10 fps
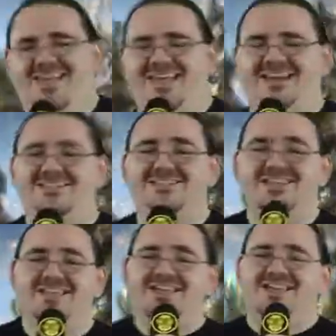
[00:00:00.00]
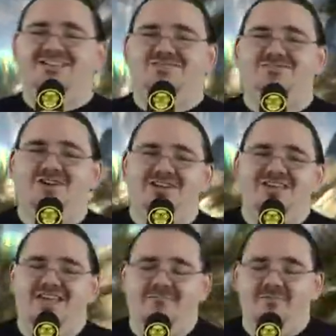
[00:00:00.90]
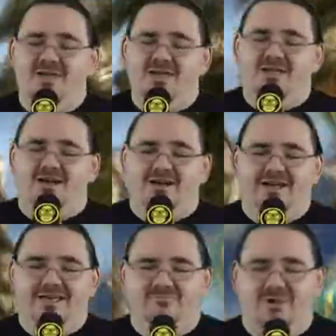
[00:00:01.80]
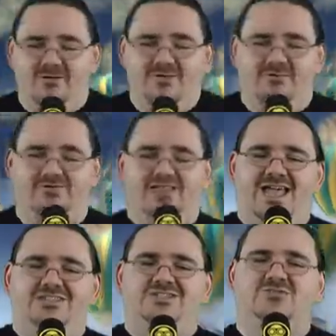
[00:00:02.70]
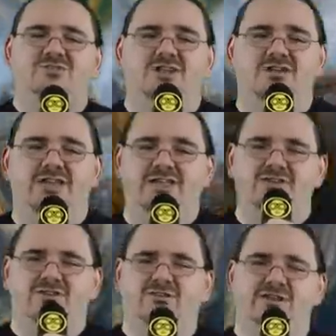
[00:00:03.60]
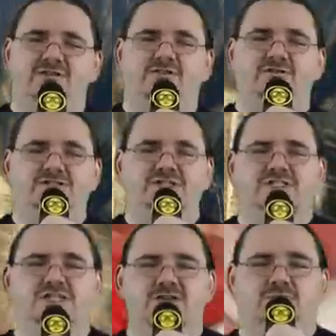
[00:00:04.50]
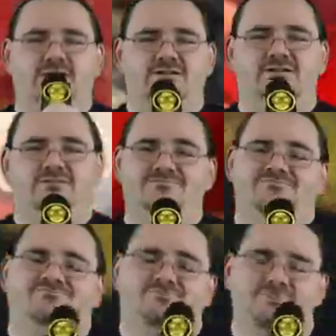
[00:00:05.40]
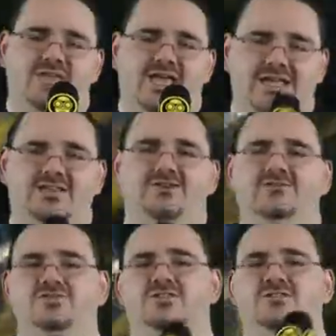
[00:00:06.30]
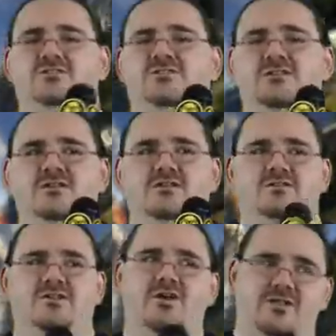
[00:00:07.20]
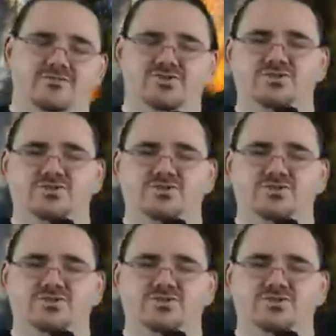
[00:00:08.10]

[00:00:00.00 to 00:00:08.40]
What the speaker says: And it's a fun game. It probably won't last too long in your 360 compared to the Halos, the Call of